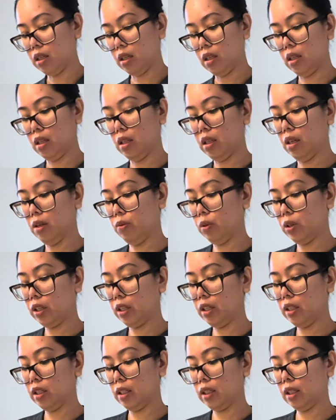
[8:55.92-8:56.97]
And then we're
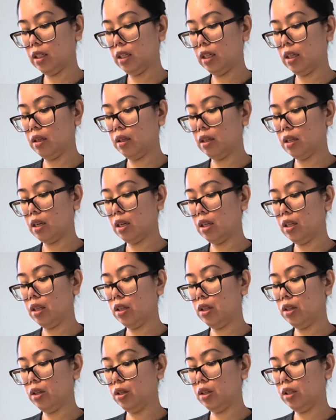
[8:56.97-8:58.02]
gonna clean
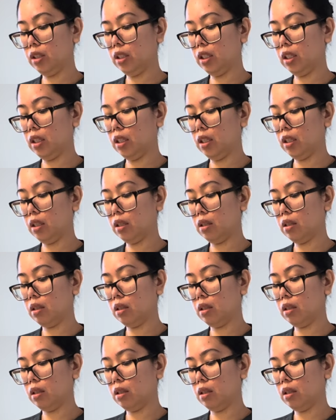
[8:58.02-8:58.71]
under the